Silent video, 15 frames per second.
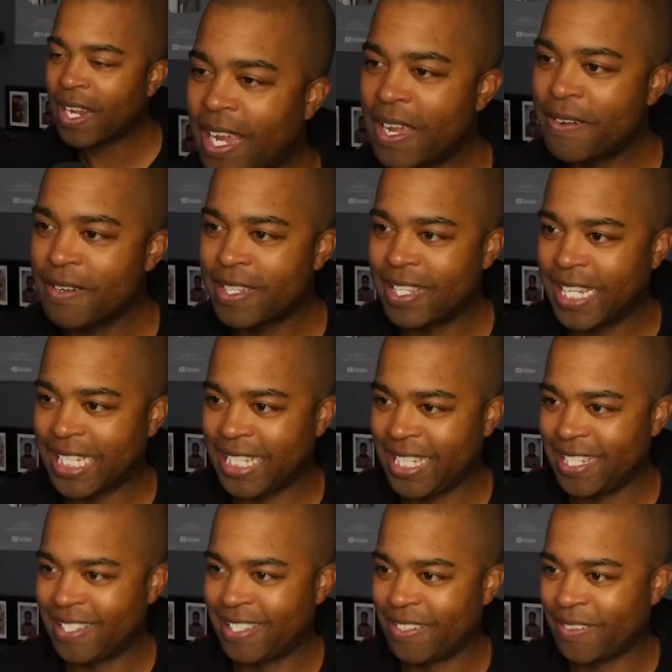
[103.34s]
I always like
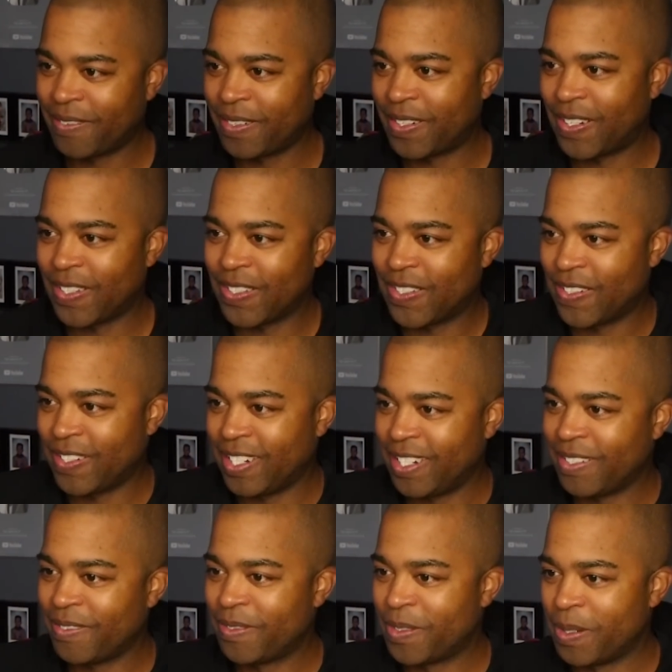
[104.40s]
these different
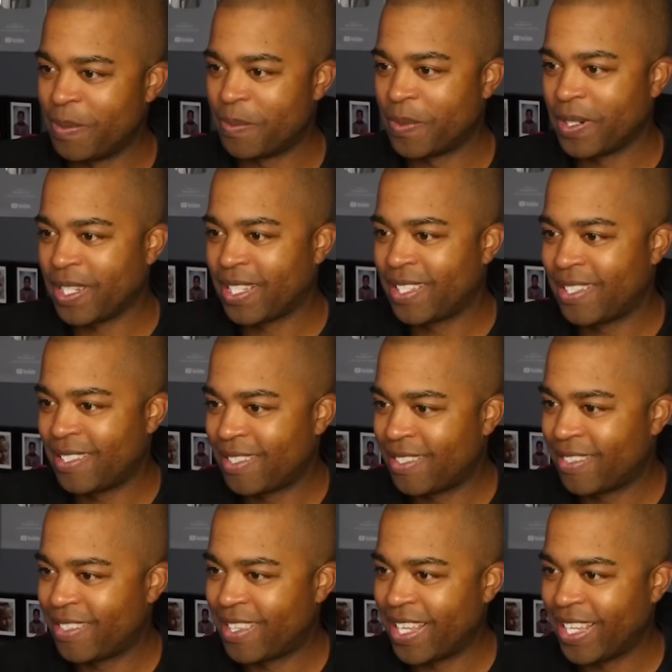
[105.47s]
alternative
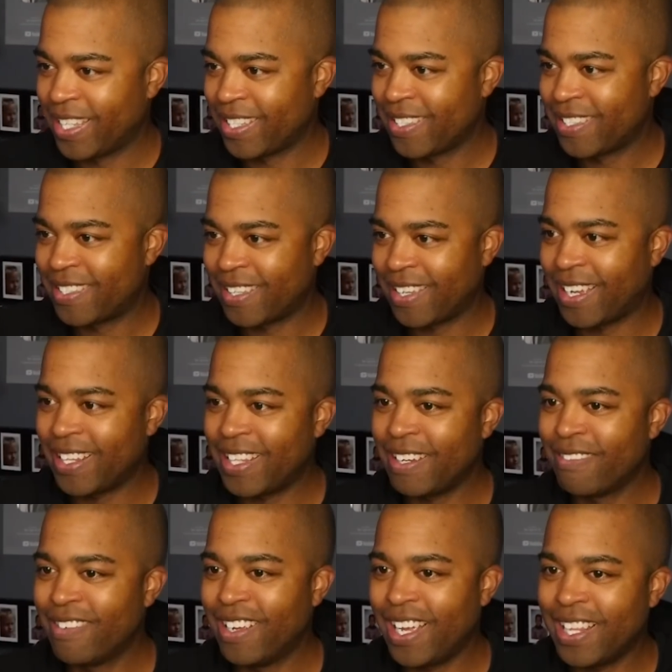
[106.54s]
DreamWorks things. I, they
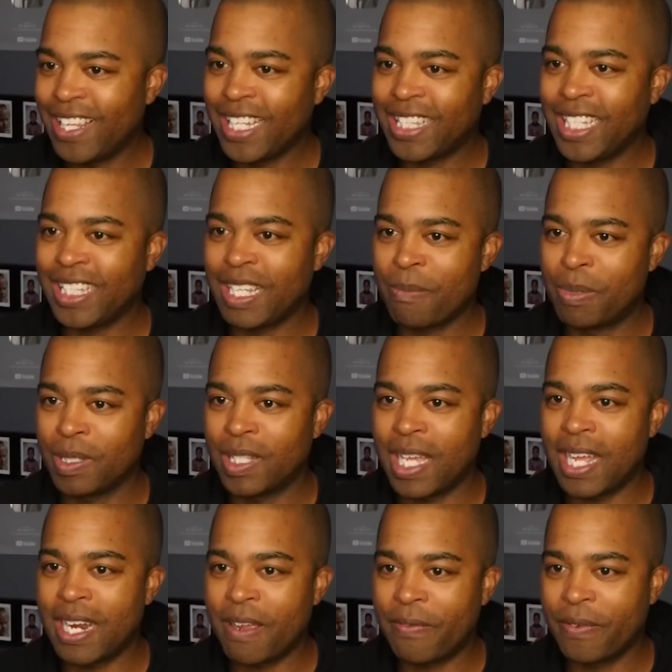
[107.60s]
re- I like that they put
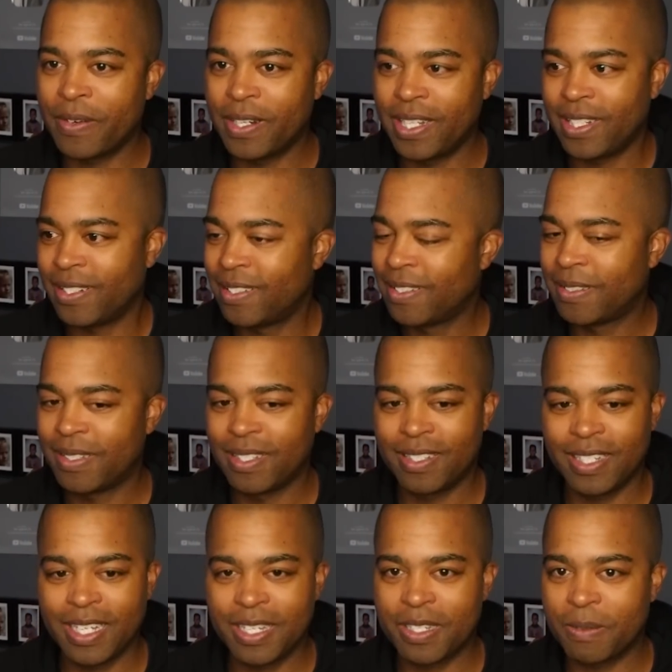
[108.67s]
that effort in to
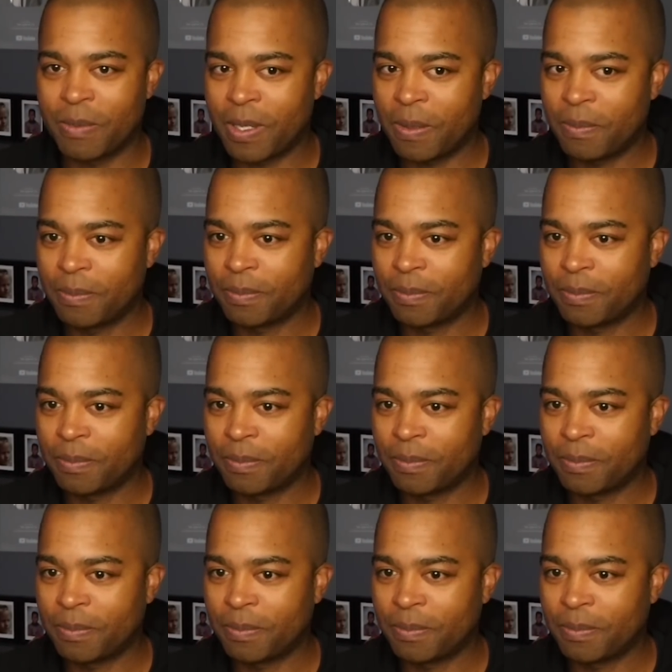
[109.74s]
change them up.